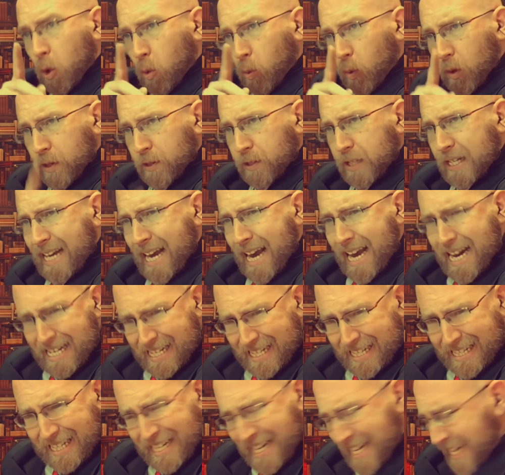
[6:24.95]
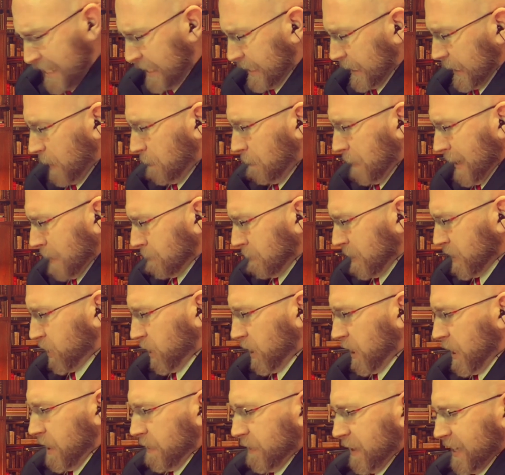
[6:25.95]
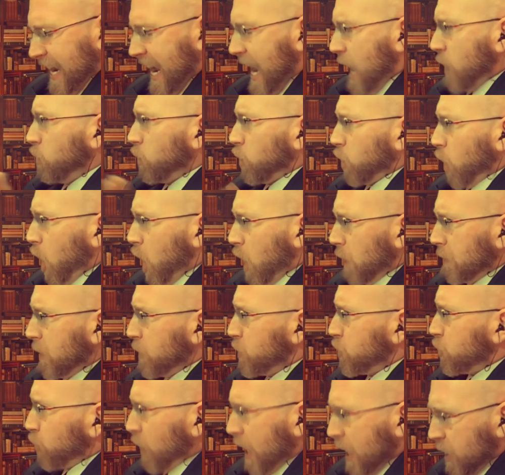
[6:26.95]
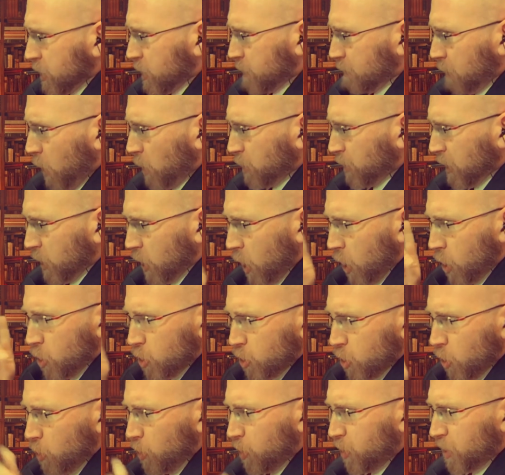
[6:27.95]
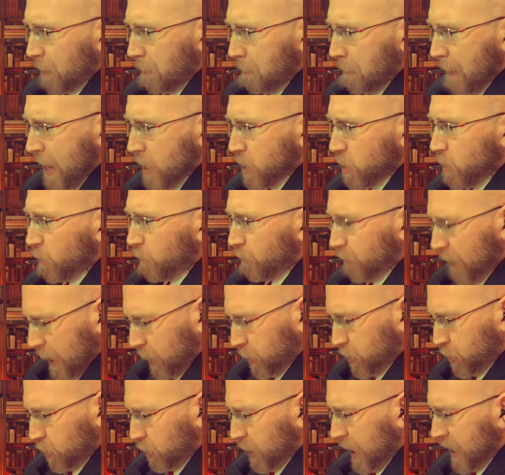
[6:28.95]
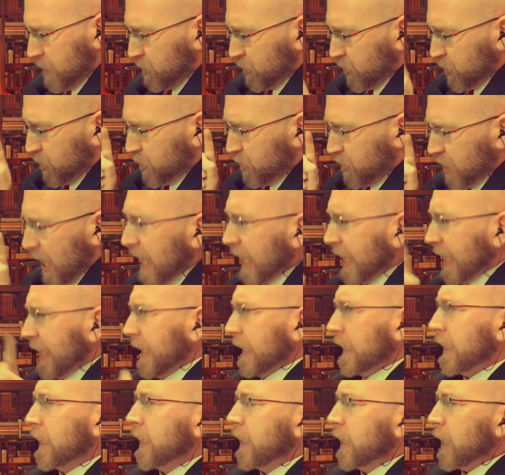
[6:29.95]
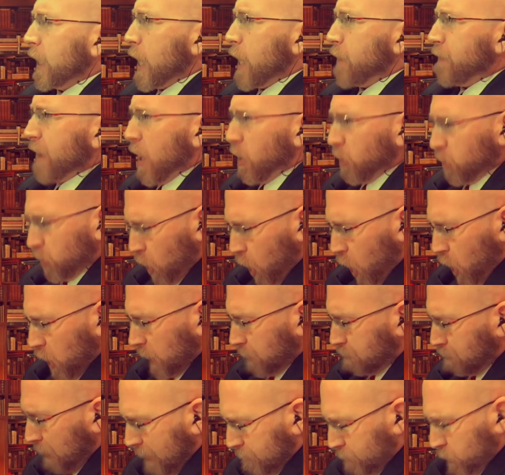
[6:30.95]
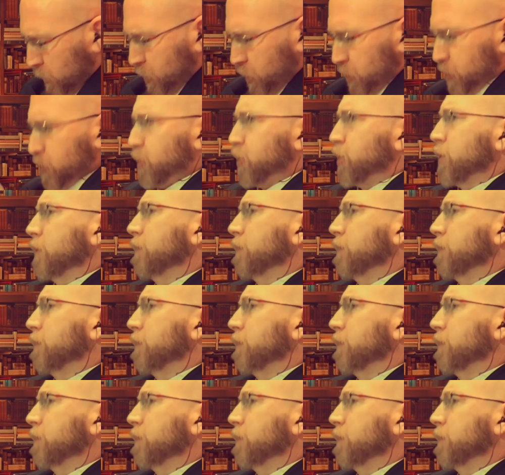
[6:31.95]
was the 18th Amendment that outlawed the transporting, use, manufacture, and selling of alcoholic beverages.